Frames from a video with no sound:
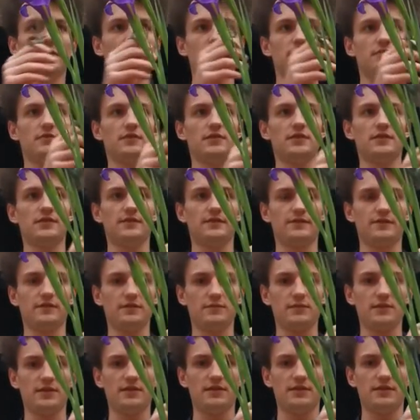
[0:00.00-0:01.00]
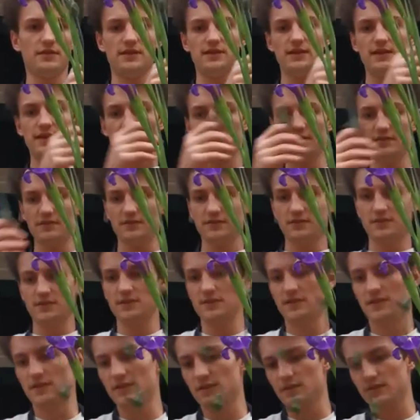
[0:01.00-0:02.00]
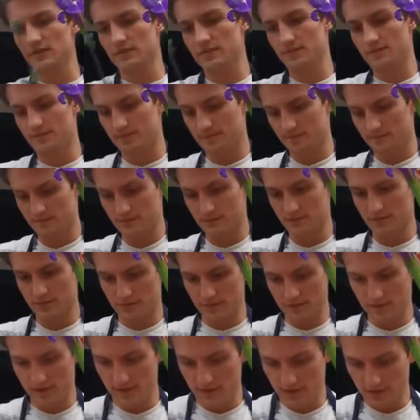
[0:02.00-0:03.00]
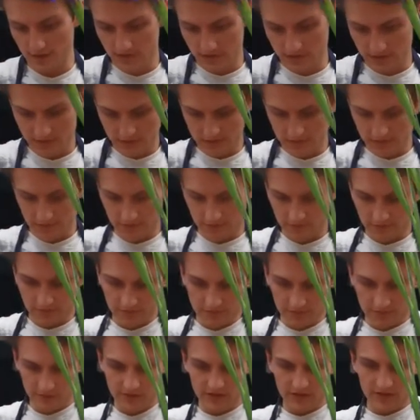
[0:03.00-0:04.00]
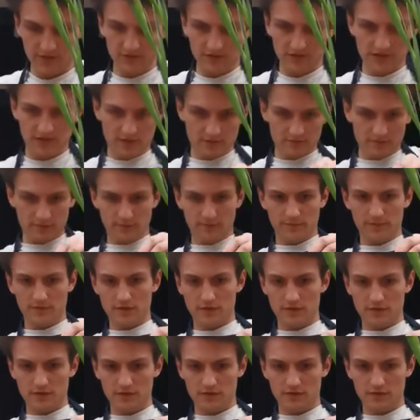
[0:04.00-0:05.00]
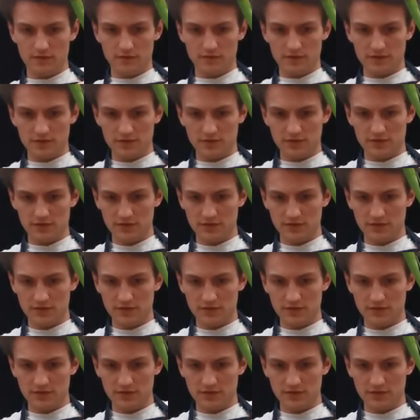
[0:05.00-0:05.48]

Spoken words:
We're going to have them in lines like that. So we're always cutting above the node.